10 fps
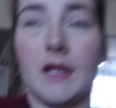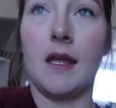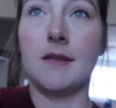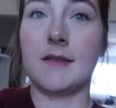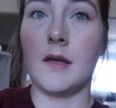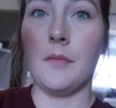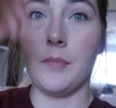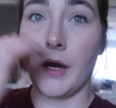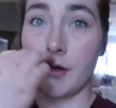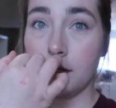in some
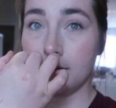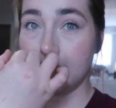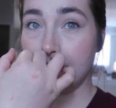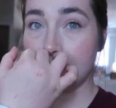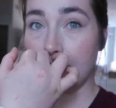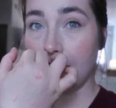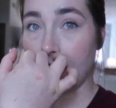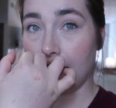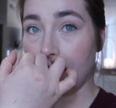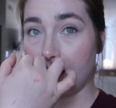butter and
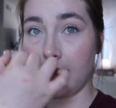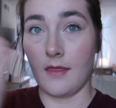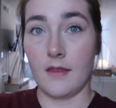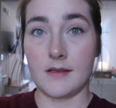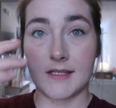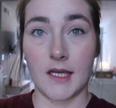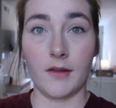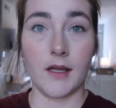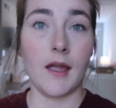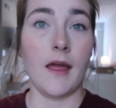seasoning in a
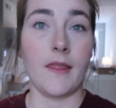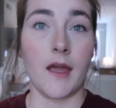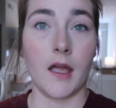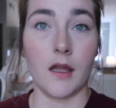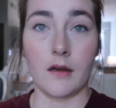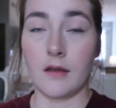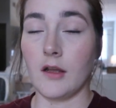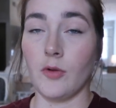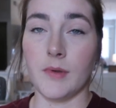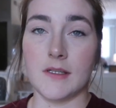skillet, and then
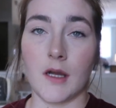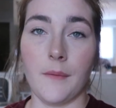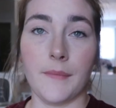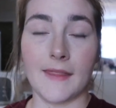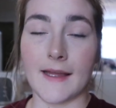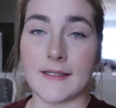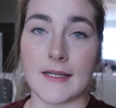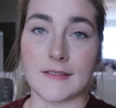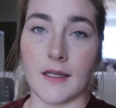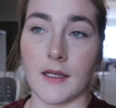it'll be done. But that
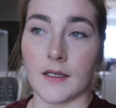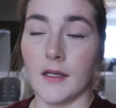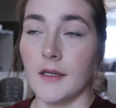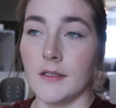takes like